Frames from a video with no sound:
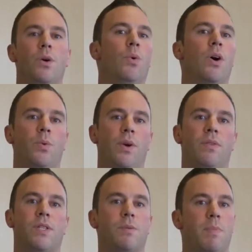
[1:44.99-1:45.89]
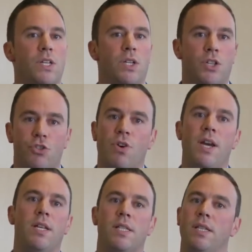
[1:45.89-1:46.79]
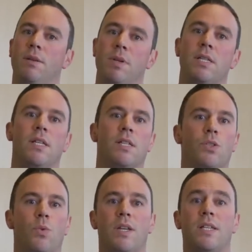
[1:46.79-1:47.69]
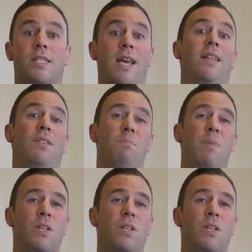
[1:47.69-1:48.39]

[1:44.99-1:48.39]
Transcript: work with specialist trainers in the business to understand the